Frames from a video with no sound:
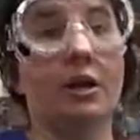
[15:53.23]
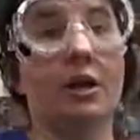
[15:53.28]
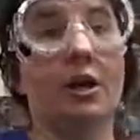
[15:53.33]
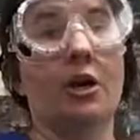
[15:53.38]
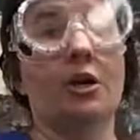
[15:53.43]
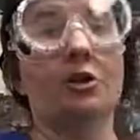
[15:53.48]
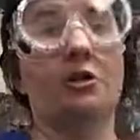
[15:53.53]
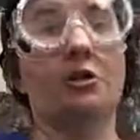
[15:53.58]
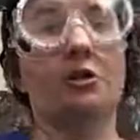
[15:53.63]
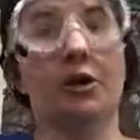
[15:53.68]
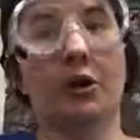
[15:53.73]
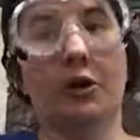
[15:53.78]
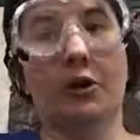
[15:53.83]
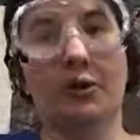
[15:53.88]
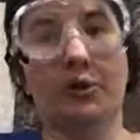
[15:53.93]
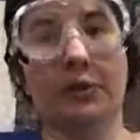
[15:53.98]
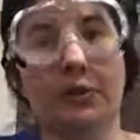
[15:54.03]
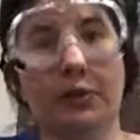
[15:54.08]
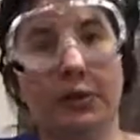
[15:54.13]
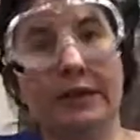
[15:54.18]
So,
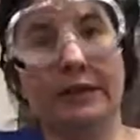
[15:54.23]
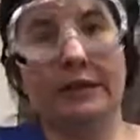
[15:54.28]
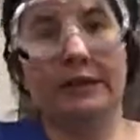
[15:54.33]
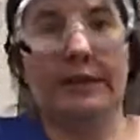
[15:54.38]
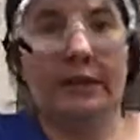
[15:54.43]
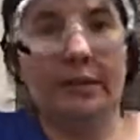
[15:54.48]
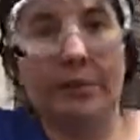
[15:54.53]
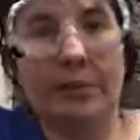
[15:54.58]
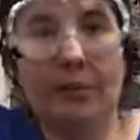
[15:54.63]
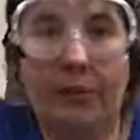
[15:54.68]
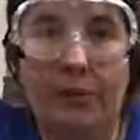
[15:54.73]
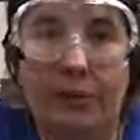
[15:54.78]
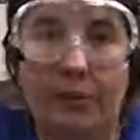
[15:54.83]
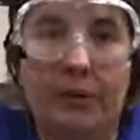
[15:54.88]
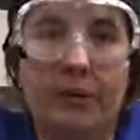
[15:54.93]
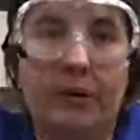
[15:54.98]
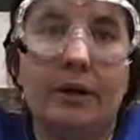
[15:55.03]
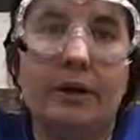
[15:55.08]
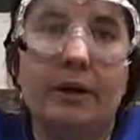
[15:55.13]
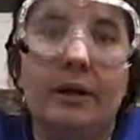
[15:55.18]
for example,
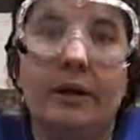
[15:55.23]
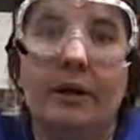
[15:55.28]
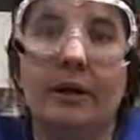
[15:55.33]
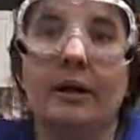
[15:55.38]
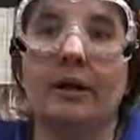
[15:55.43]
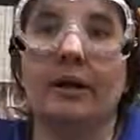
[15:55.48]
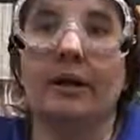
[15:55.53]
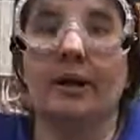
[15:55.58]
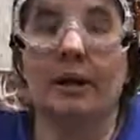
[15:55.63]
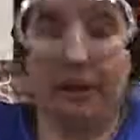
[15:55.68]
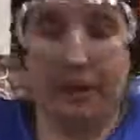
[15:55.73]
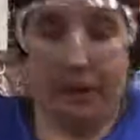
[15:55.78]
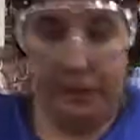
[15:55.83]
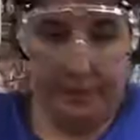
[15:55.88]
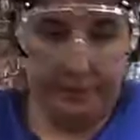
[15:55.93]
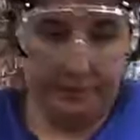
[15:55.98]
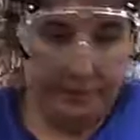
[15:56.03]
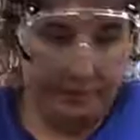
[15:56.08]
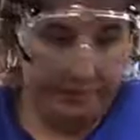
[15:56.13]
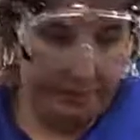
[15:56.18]

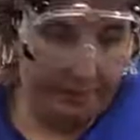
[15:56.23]
when